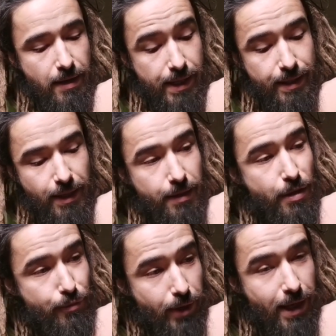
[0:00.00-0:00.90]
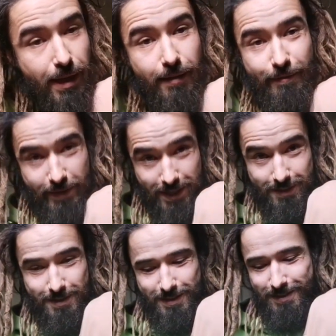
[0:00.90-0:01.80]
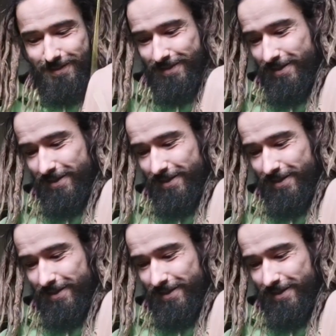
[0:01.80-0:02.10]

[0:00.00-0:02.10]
I need three fingers,